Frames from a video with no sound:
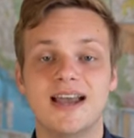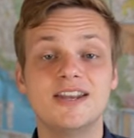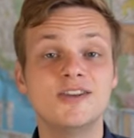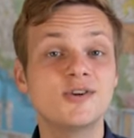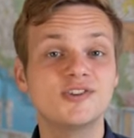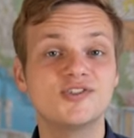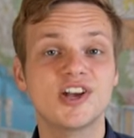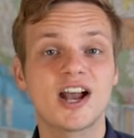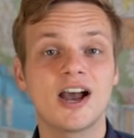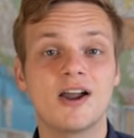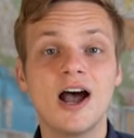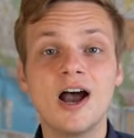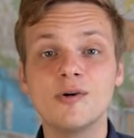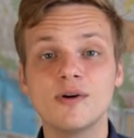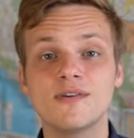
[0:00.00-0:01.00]
And you can check
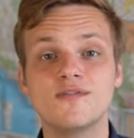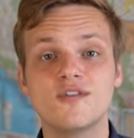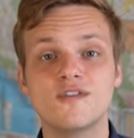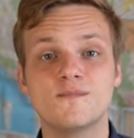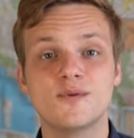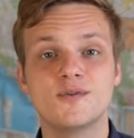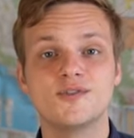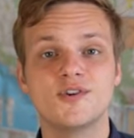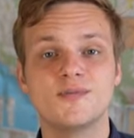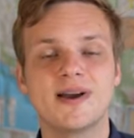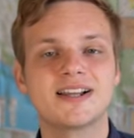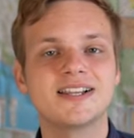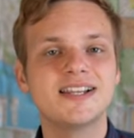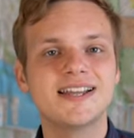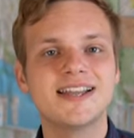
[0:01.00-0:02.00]
out our review of Busuu
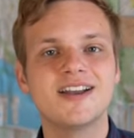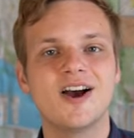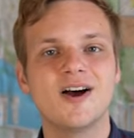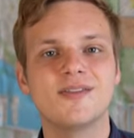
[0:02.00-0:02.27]
by clicking